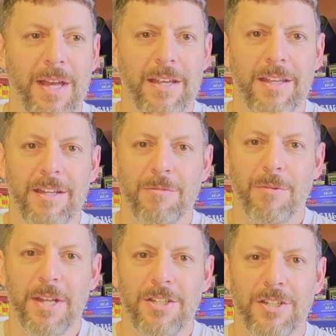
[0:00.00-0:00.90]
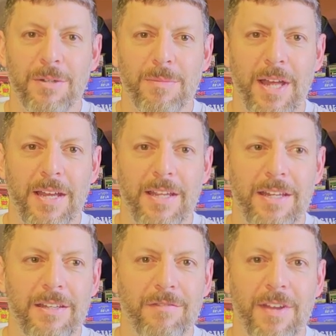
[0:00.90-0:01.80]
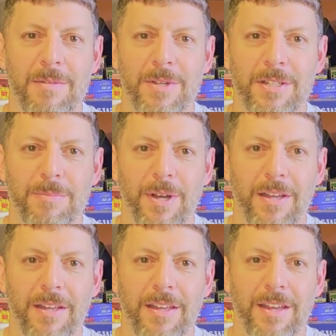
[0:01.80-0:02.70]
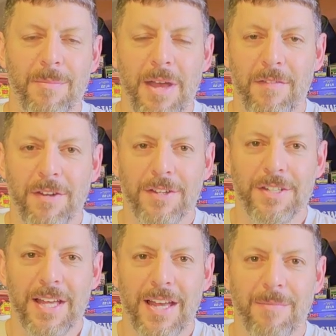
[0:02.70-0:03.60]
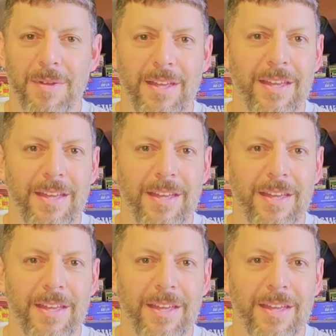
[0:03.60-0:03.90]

not getting rich, and I'm not getting famous, but I'm having a good time.